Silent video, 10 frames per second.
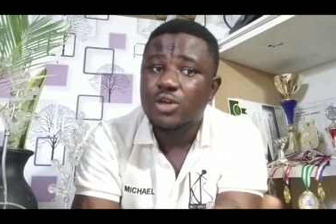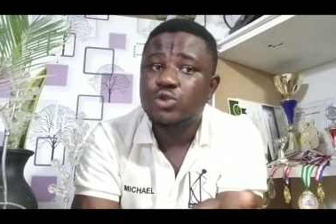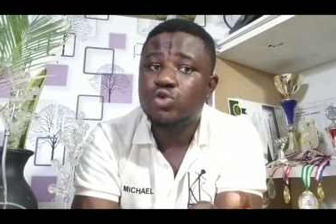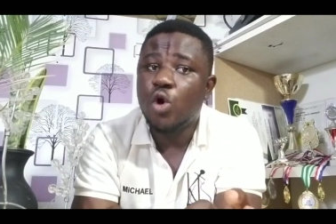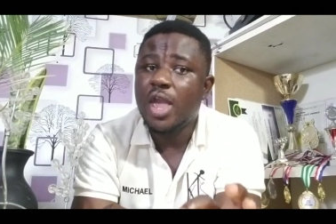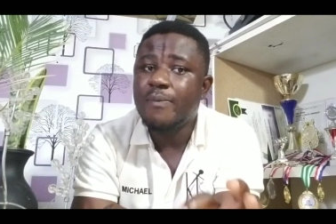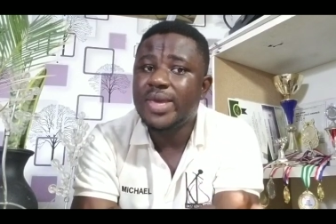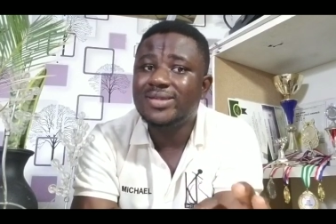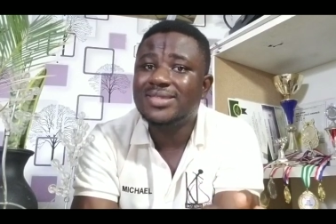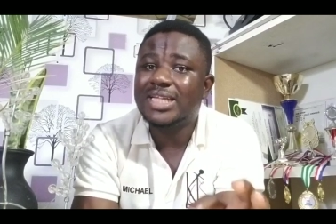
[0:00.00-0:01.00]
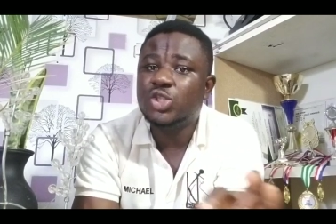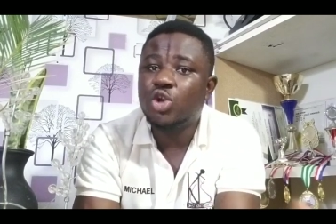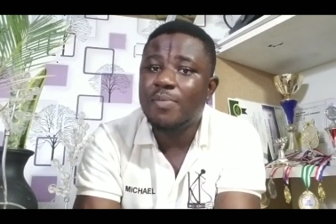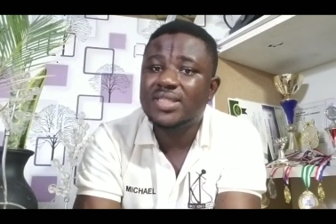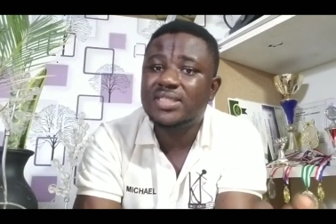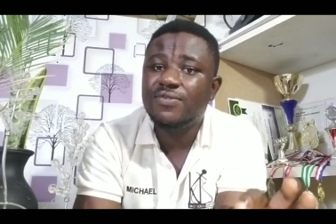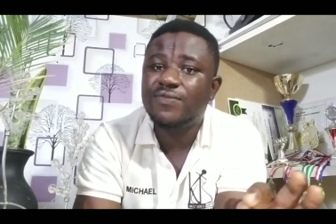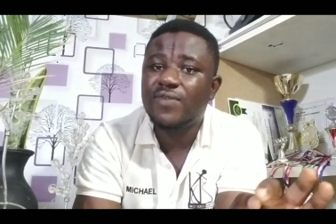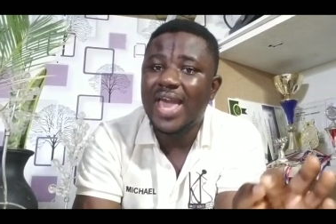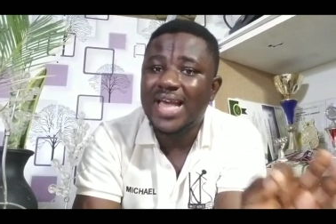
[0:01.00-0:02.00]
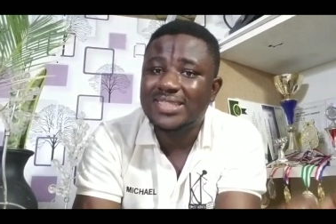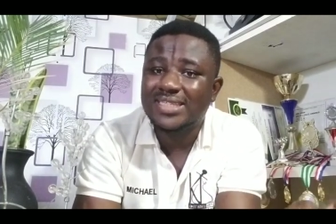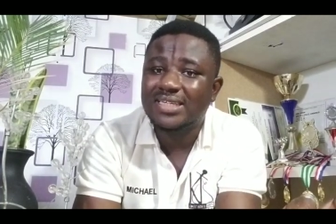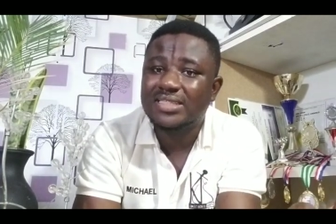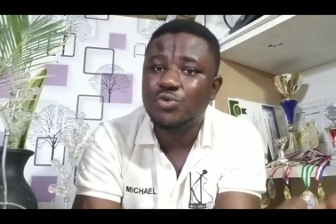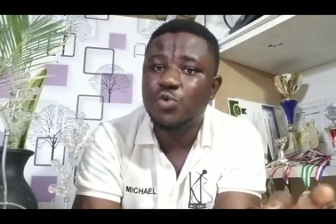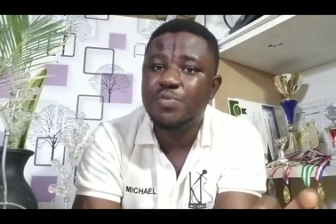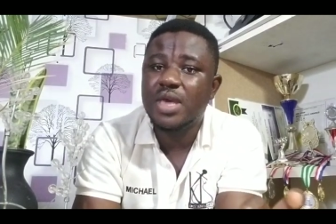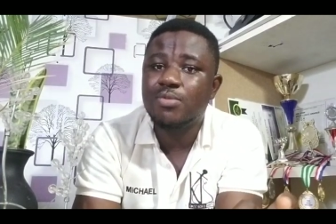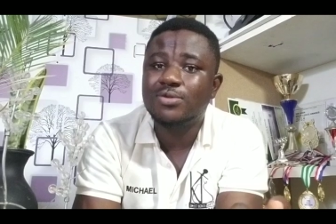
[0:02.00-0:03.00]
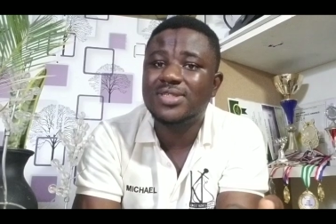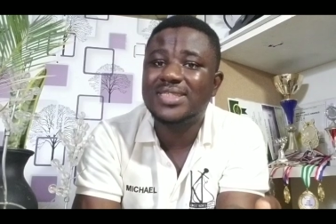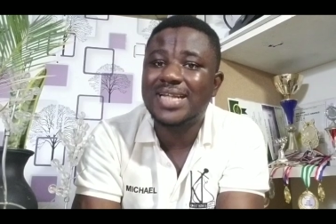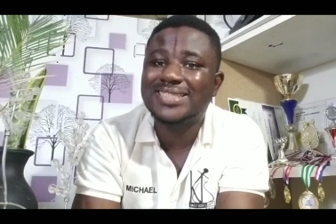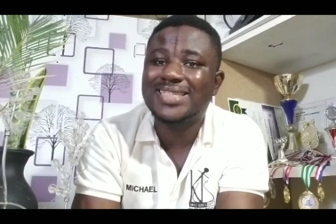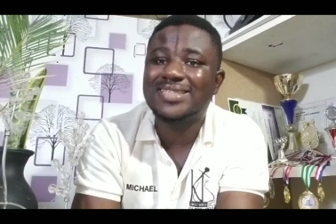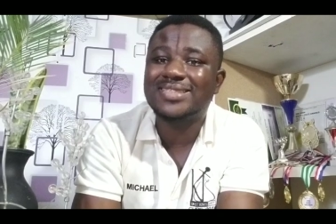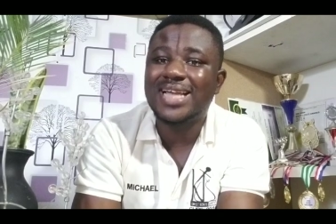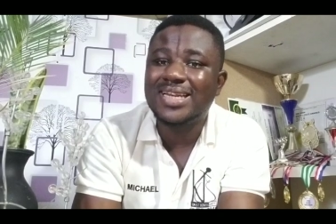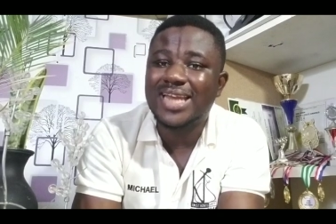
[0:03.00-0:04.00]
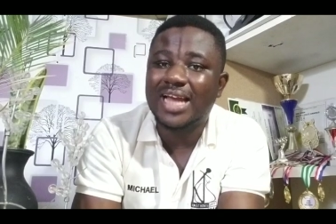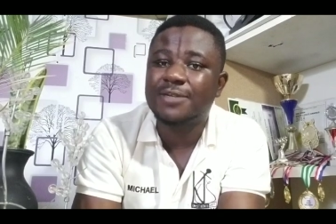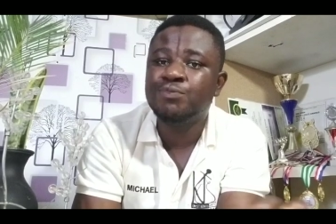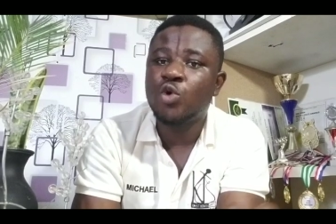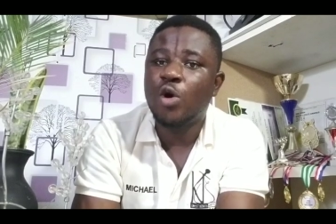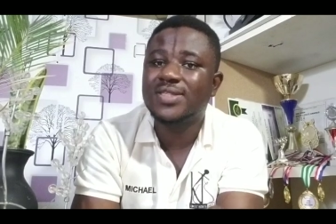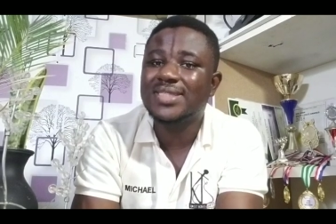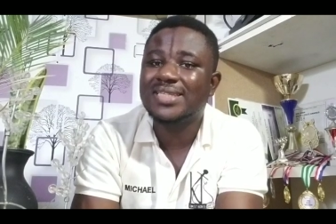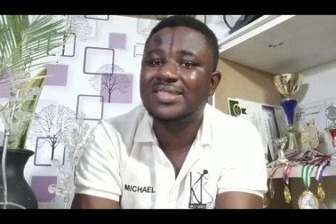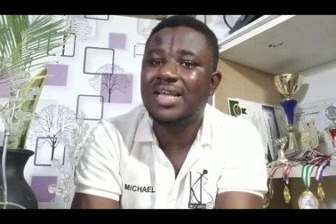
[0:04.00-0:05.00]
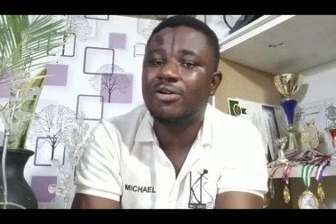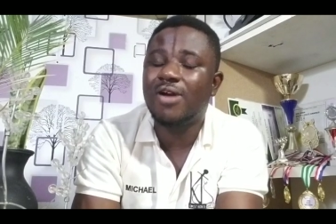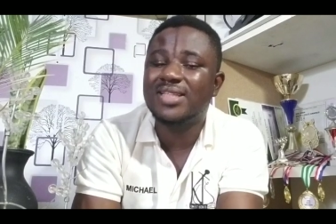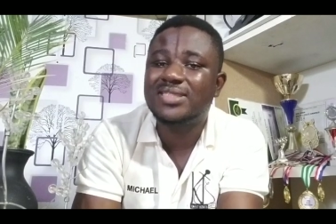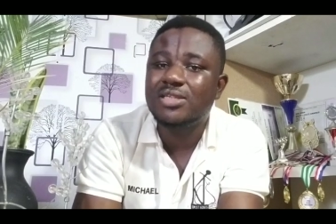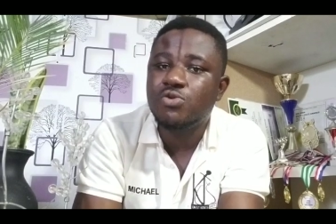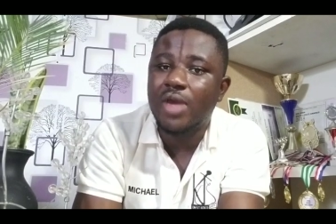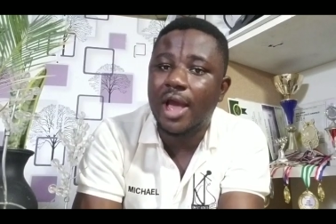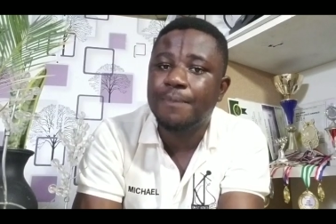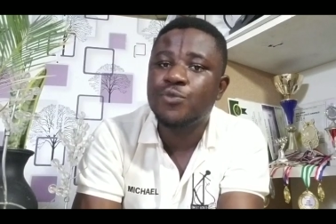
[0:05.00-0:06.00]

So it means that normative ethics will be able to set the standard or set the criteria